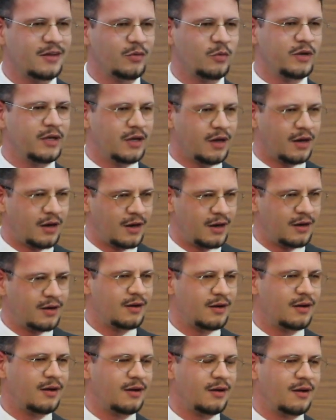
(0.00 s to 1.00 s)
We are
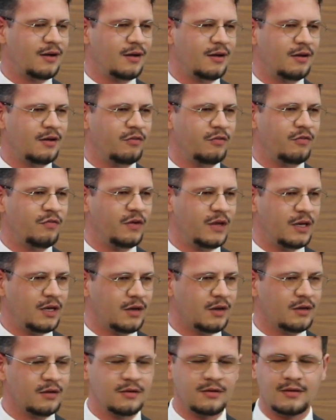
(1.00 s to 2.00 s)

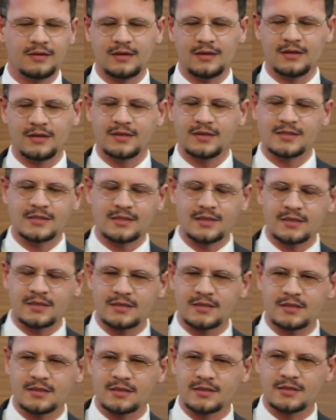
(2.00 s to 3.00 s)
fellow
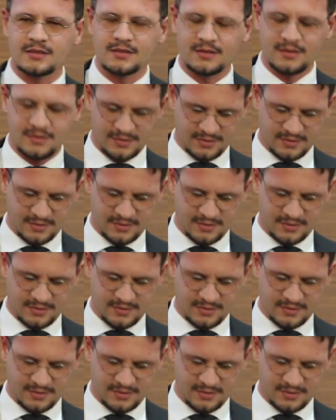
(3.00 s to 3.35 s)
citizens.